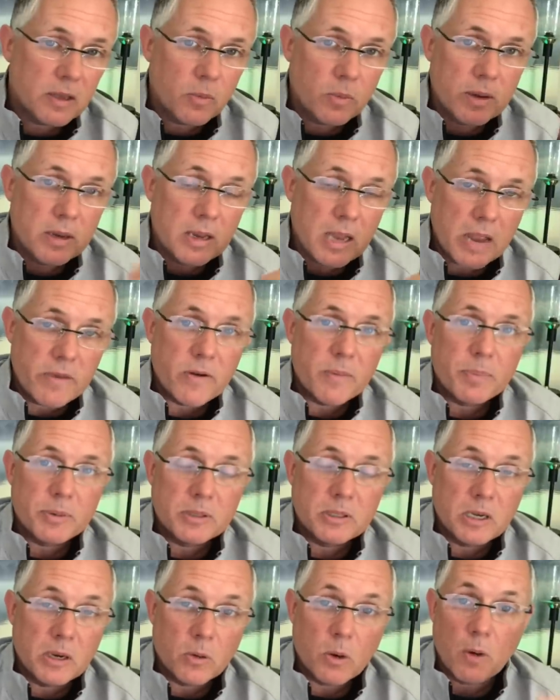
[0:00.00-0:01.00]
that we gave up a
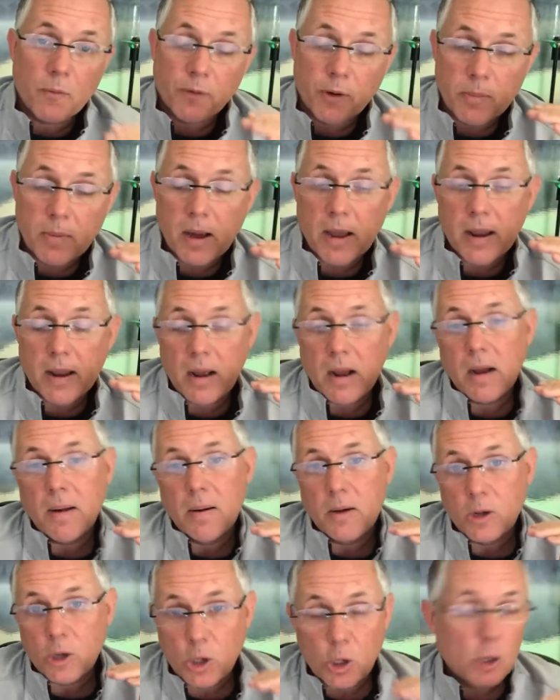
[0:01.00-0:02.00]
zero from a
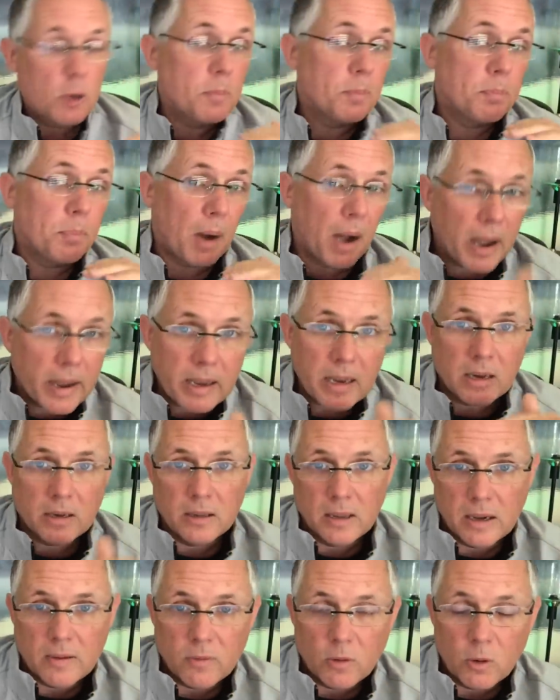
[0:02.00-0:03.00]
good buying
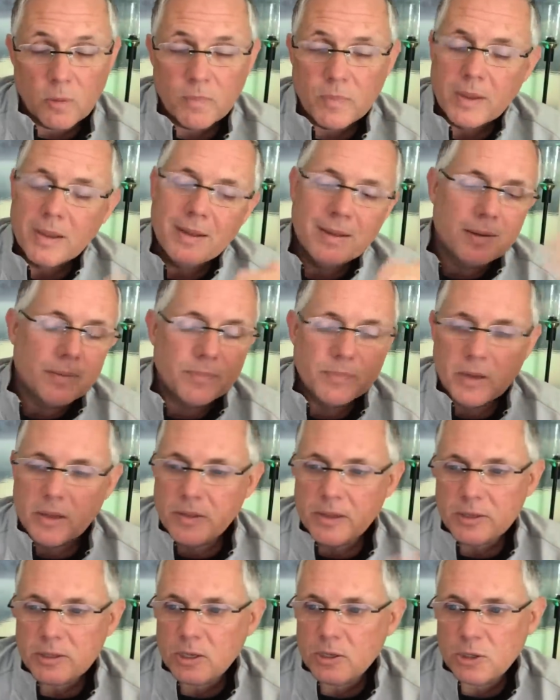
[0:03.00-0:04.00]
level and
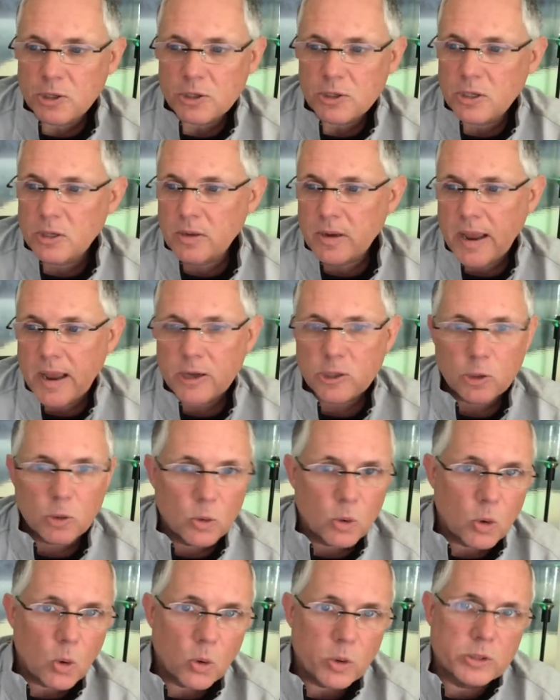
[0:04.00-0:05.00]
this is just a natural
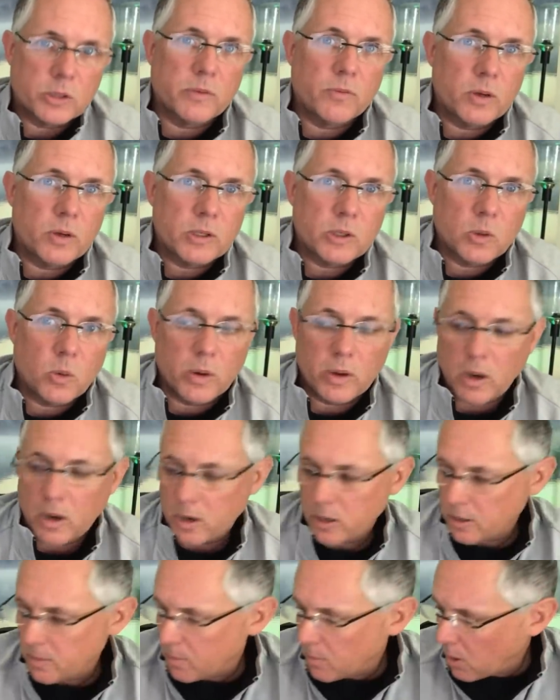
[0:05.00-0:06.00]
course of what's going on
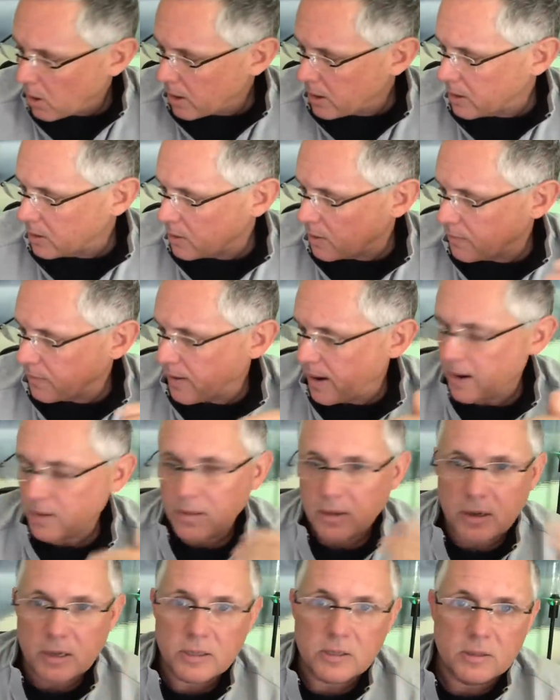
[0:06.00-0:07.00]
in the market. The fact
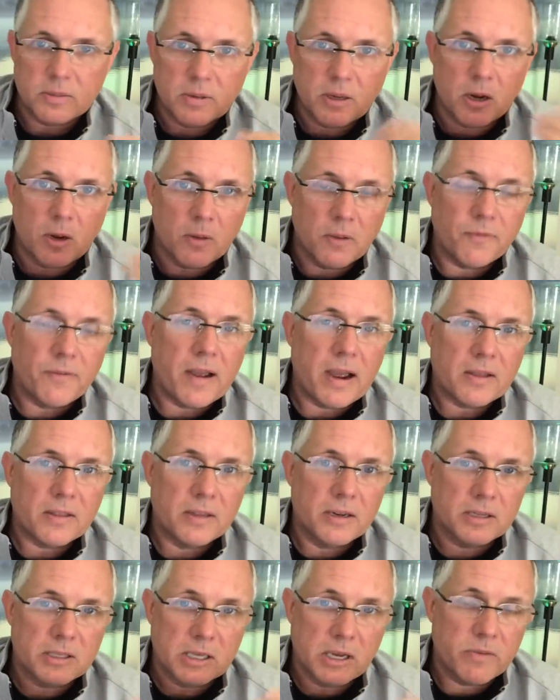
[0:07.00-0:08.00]
that it's, you know, the fact that
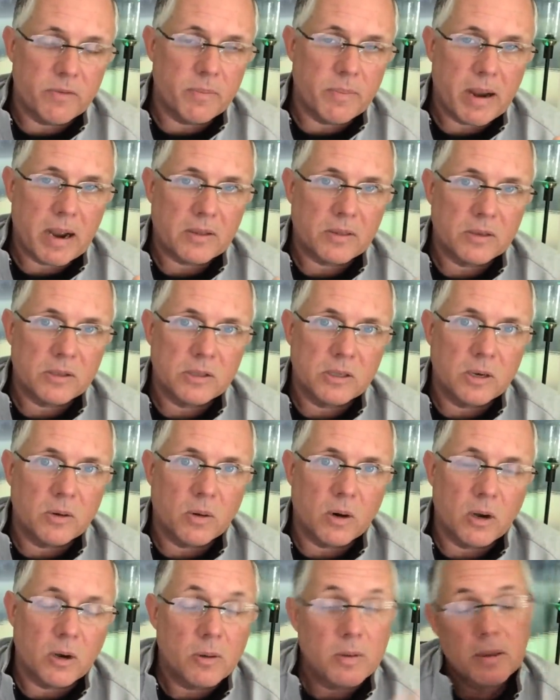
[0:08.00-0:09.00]
it's given back to
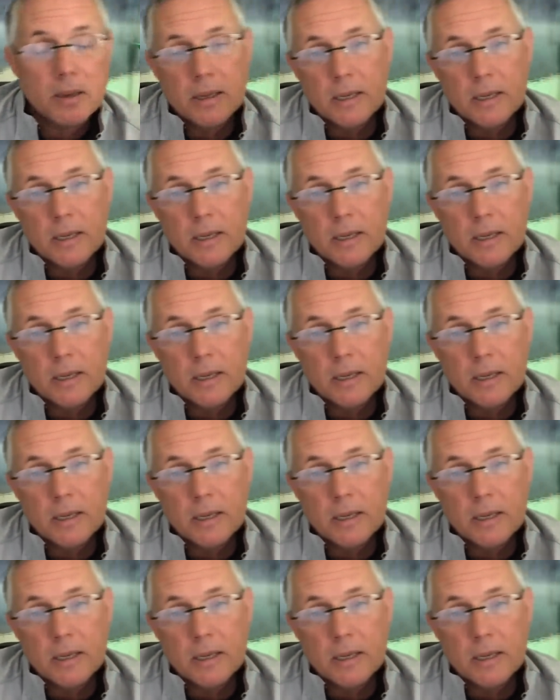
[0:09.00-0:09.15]
zero. I'm